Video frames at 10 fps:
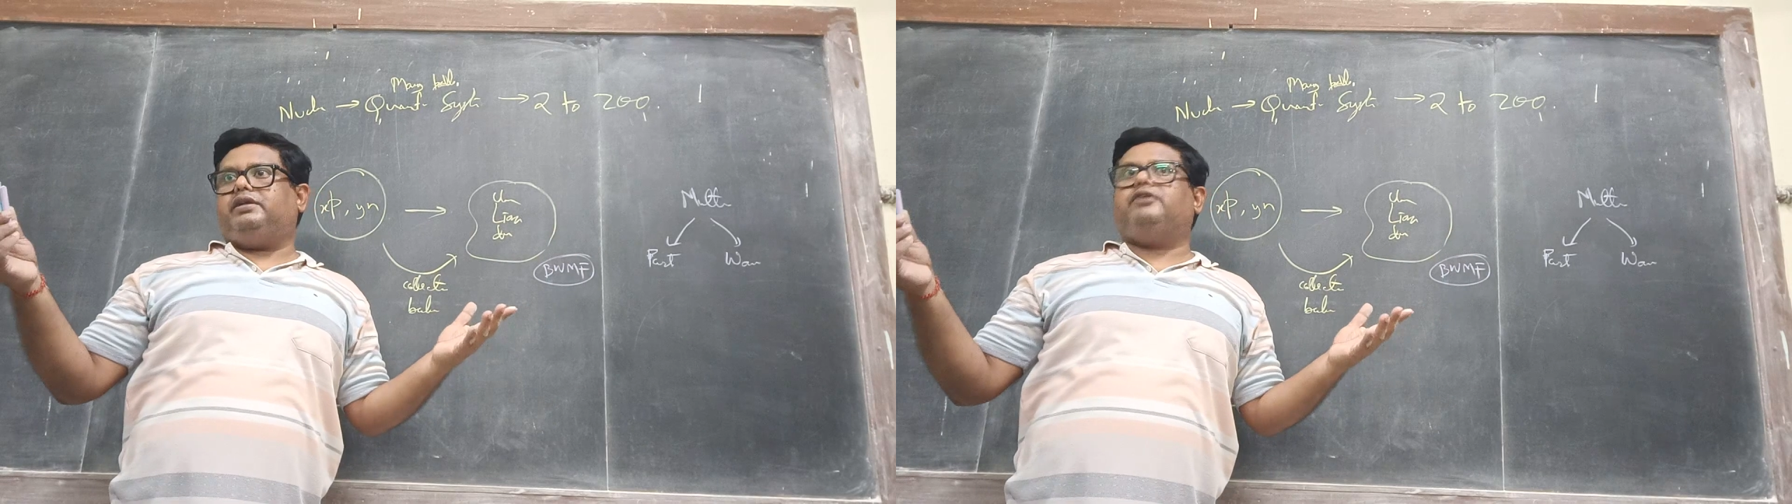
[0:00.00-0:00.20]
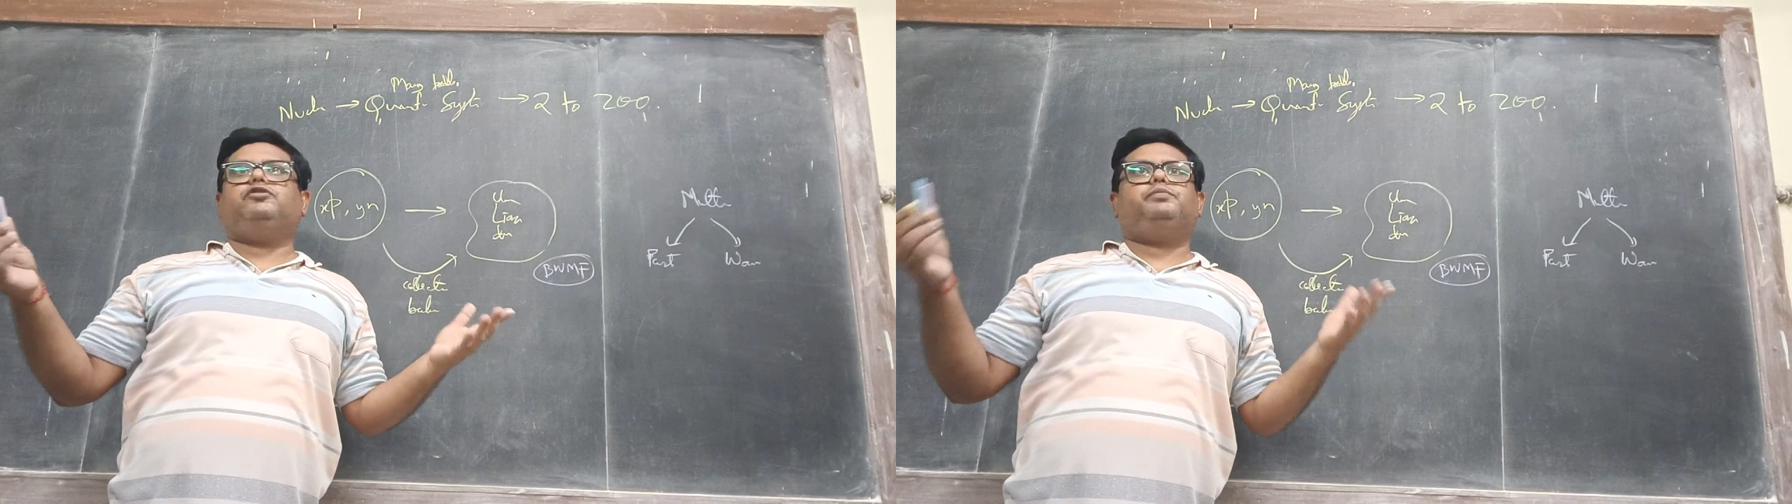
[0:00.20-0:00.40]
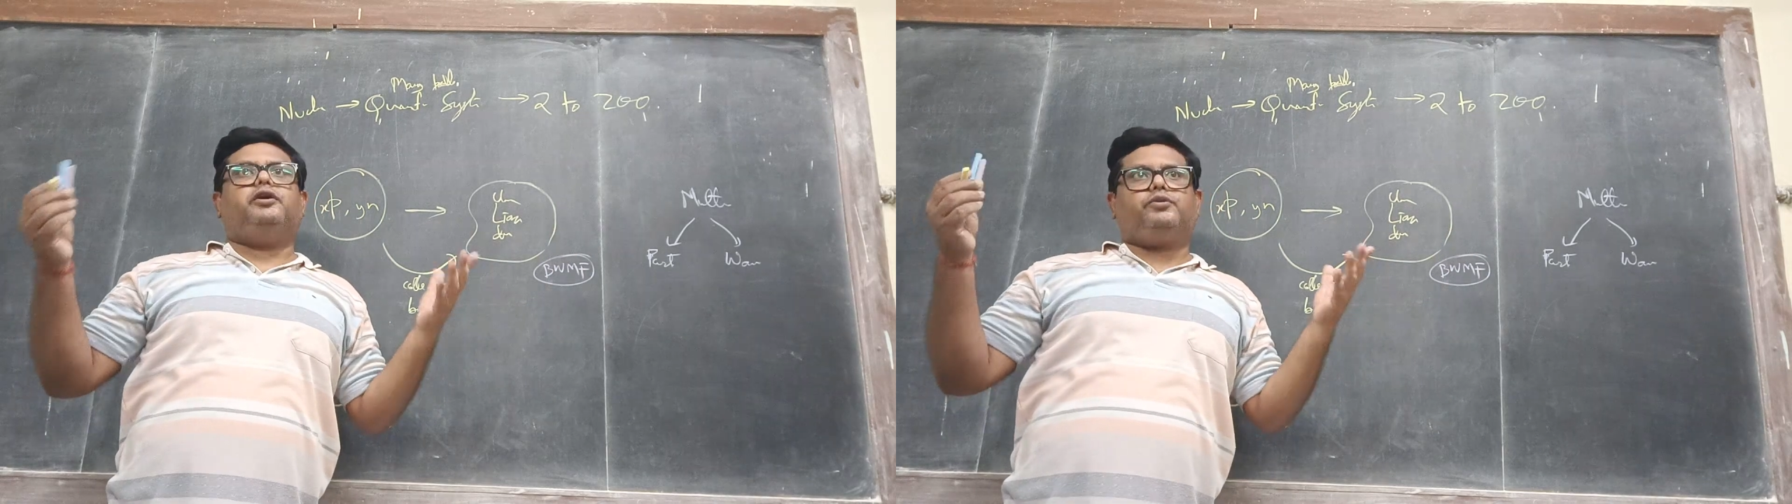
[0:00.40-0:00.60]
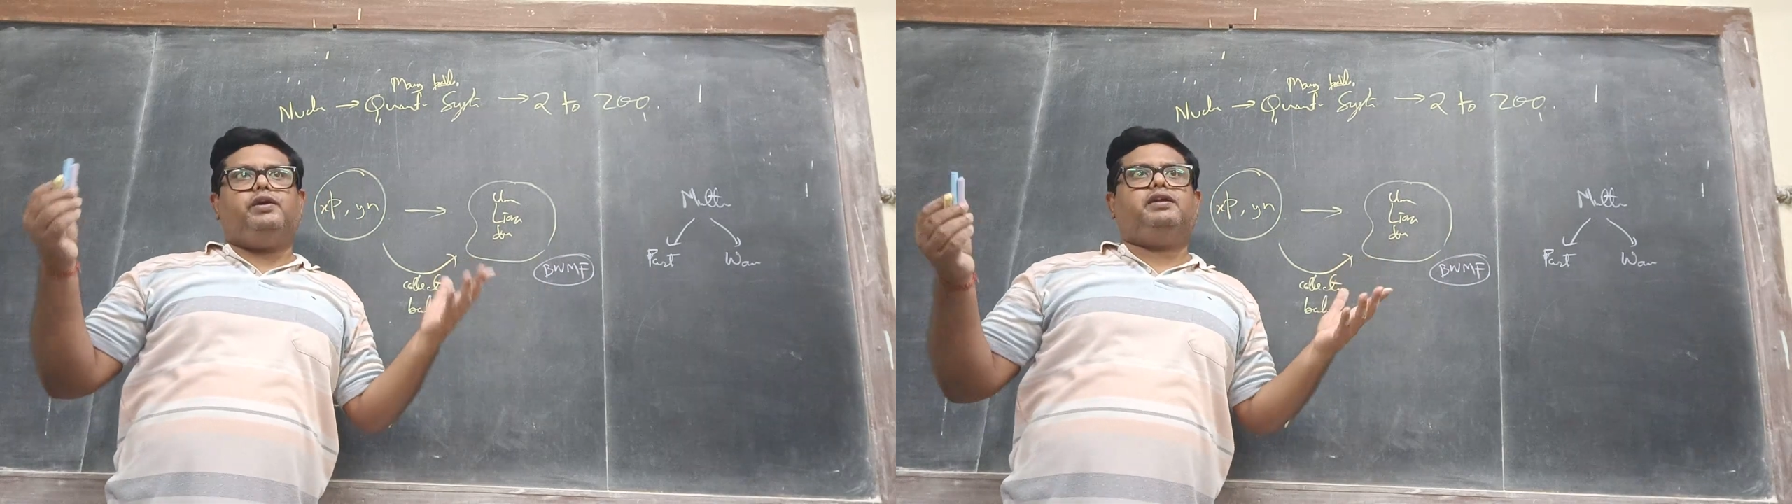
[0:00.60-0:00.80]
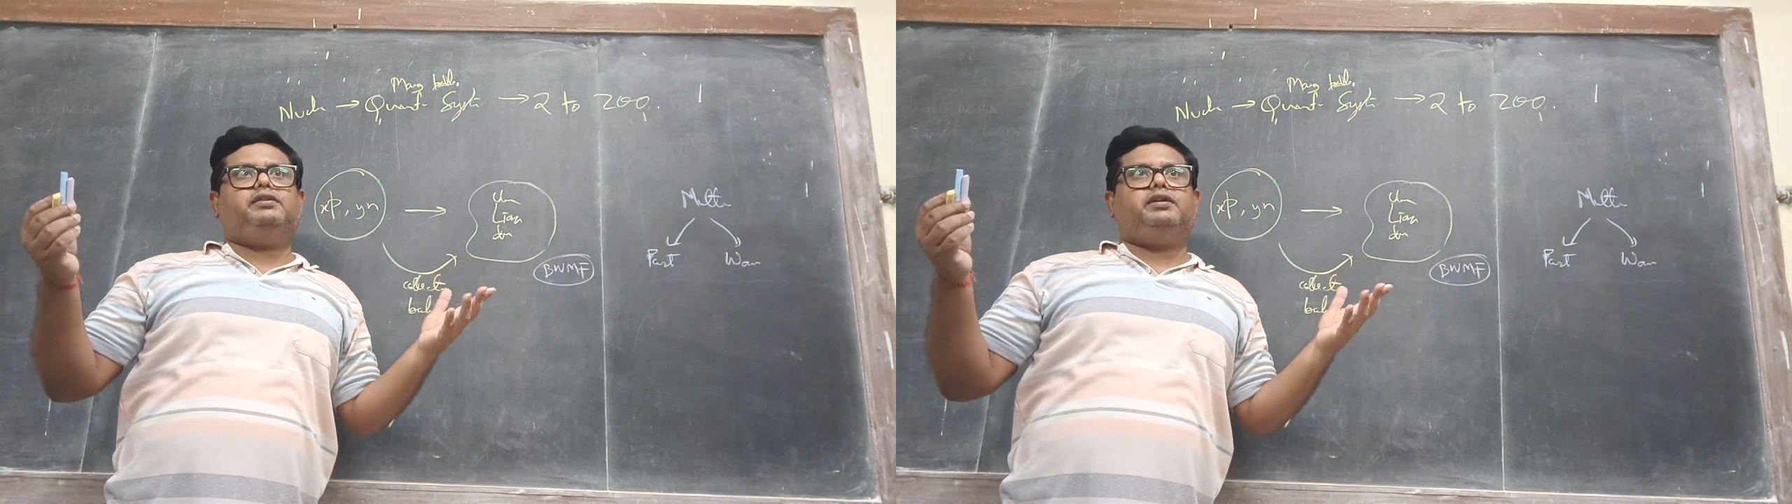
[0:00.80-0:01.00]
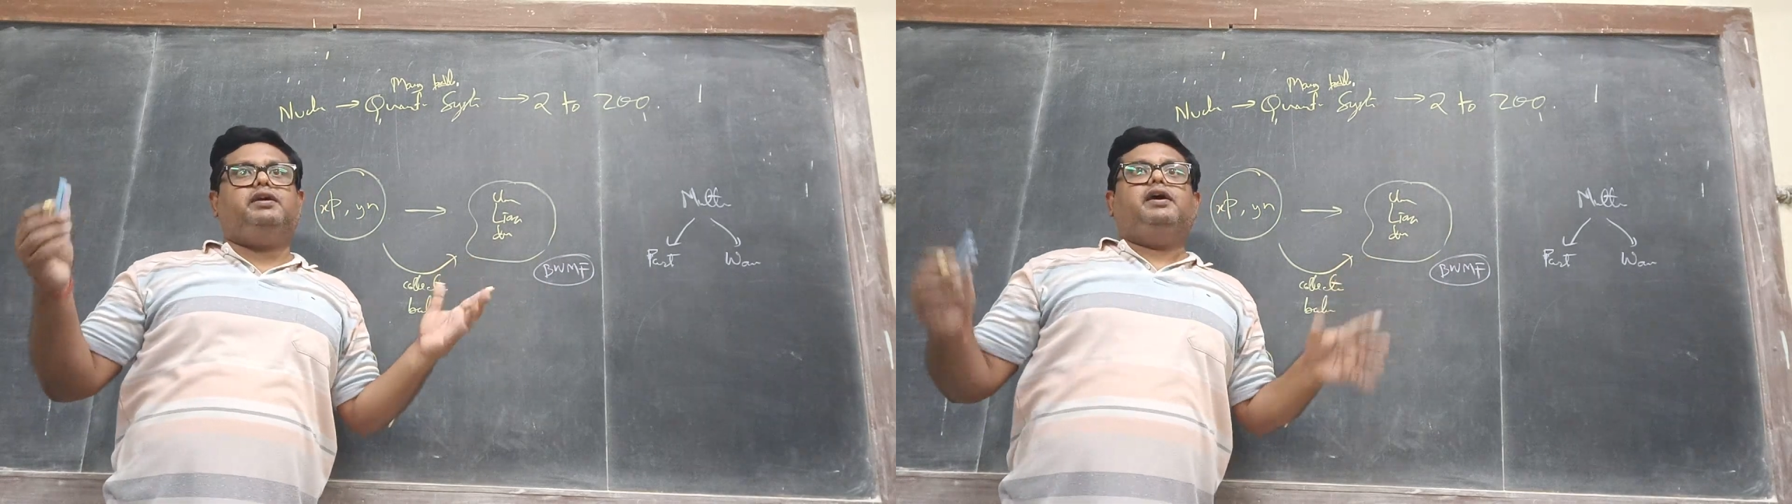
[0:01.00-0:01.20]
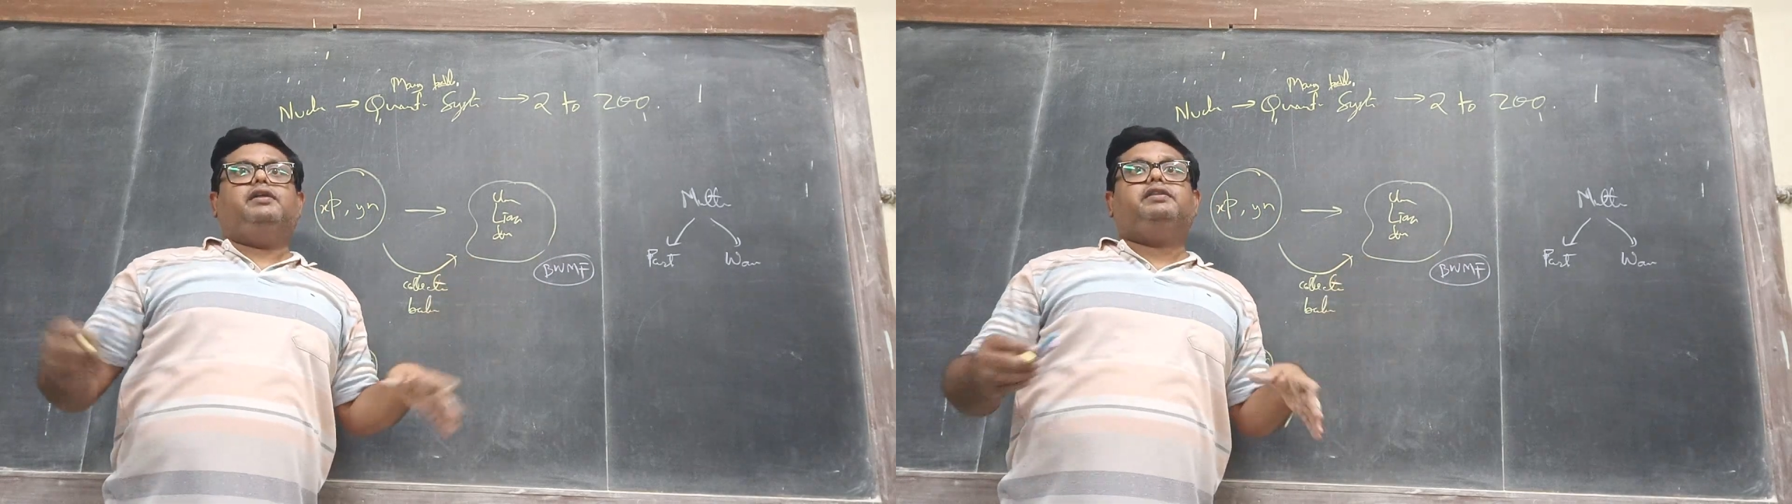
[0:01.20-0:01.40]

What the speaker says: 10 to the power 23.